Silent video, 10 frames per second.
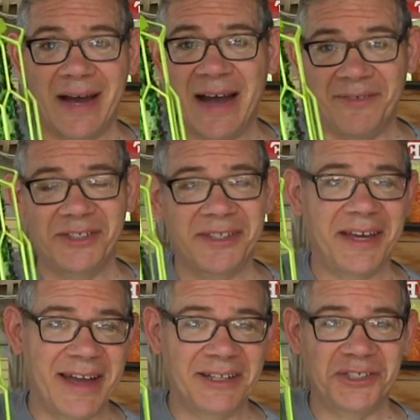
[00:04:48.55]
Obviously,
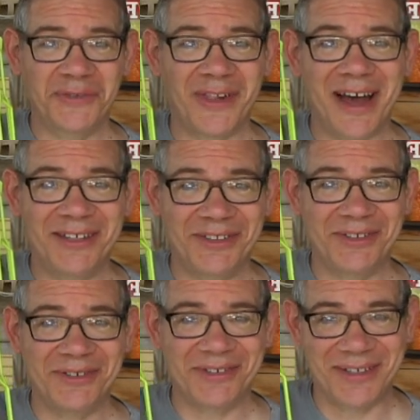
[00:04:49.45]
it catches flies
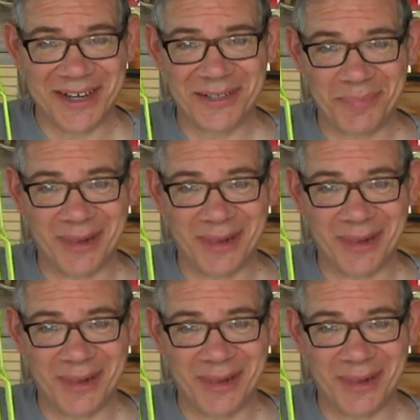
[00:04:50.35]
too, so that's a